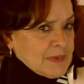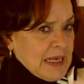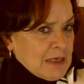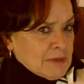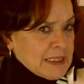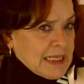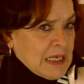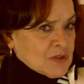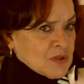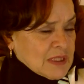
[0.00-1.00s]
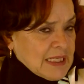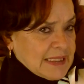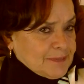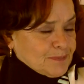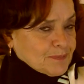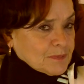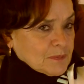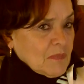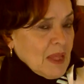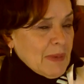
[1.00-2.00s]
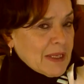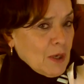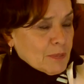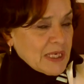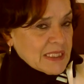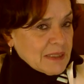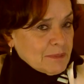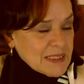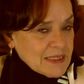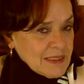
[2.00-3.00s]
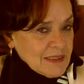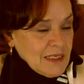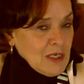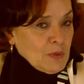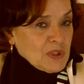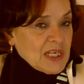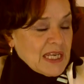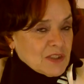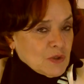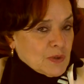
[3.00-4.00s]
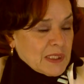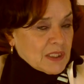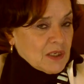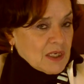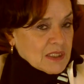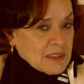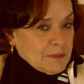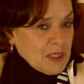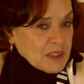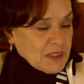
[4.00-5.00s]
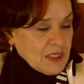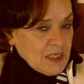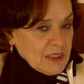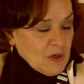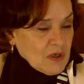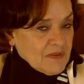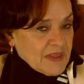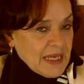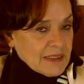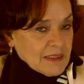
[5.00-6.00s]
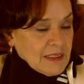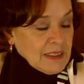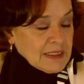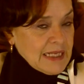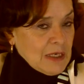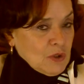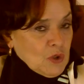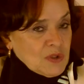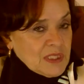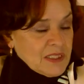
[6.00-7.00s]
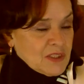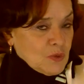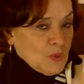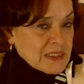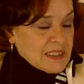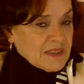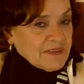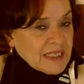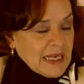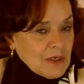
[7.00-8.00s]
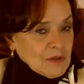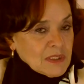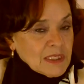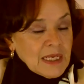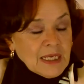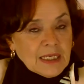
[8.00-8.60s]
I run Accounts Online. My operating business, which has 2 credit cards and a barter card, all of that downloads into one set of accounts.